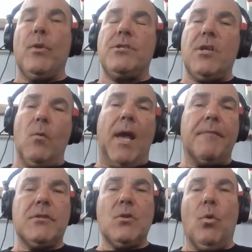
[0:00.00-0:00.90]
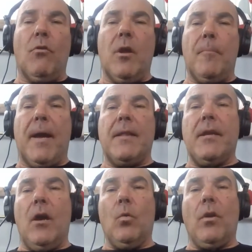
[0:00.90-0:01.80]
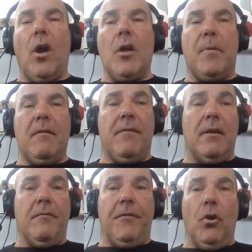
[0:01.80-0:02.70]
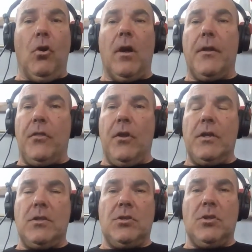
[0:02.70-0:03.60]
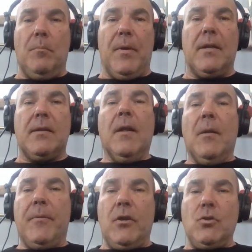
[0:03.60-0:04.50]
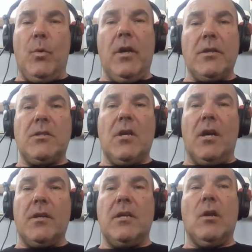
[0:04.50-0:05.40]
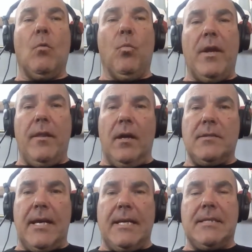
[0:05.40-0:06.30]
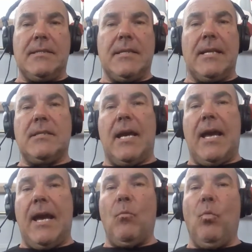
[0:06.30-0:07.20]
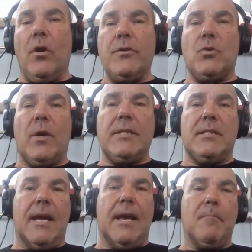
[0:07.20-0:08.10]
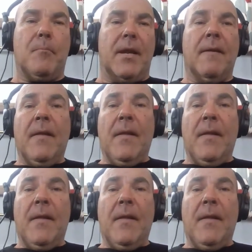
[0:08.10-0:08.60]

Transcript: We don't have to worry about the old IPv4 at 32-bit because we are starting with our data center at 128-bit.